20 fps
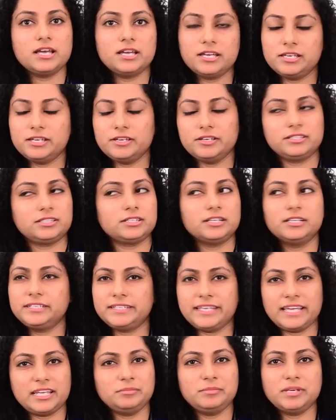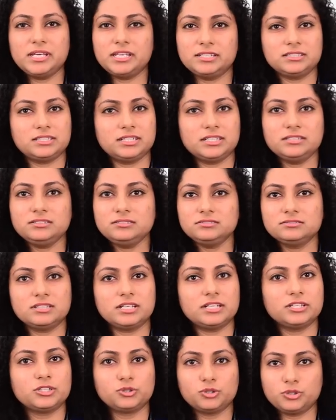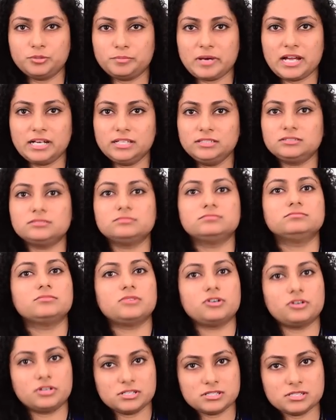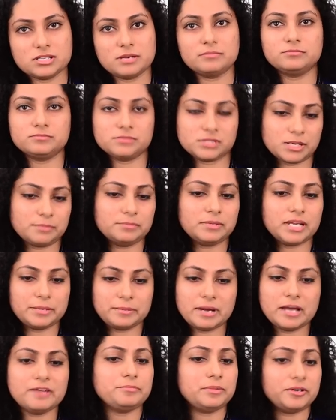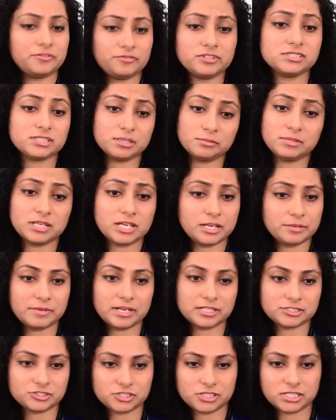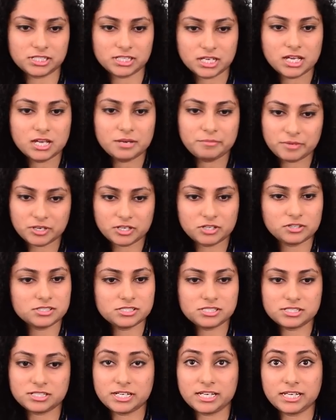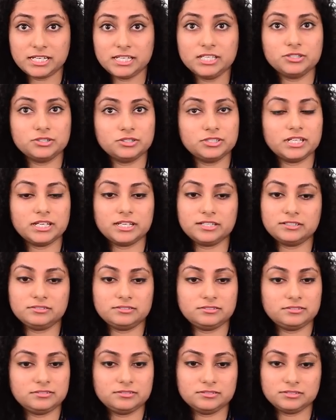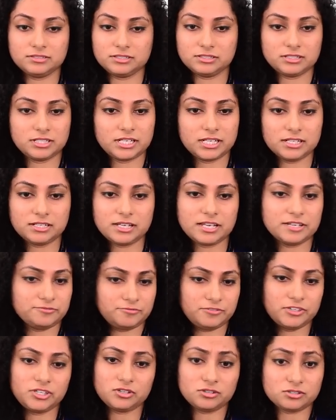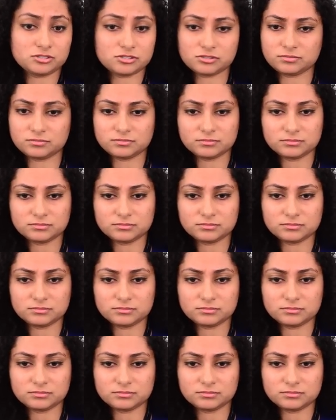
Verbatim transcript: it, it can be anything a notepad or a sub, sublime i prefer sublime actually because it's really good and mm, uh, and free also